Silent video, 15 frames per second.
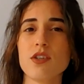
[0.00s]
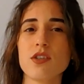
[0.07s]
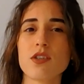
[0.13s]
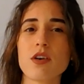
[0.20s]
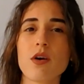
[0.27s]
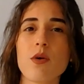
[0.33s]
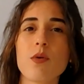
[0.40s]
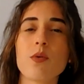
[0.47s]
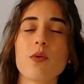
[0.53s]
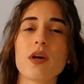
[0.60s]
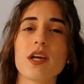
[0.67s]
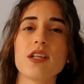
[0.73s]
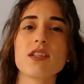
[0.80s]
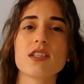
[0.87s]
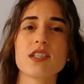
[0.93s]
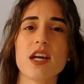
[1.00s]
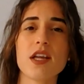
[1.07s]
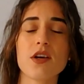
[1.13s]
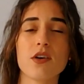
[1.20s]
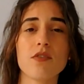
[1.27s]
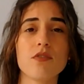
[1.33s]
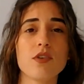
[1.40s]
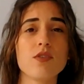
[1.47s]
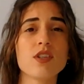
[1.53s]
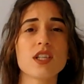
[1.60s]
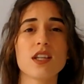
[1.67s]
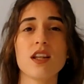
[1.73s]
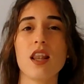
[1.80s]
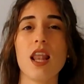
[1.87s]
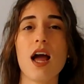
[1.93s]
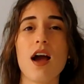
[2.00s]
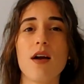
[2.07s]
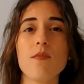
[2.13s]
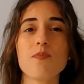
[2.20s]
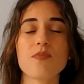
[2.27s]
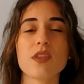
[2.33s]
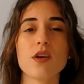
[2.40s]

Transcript: So instead of using la,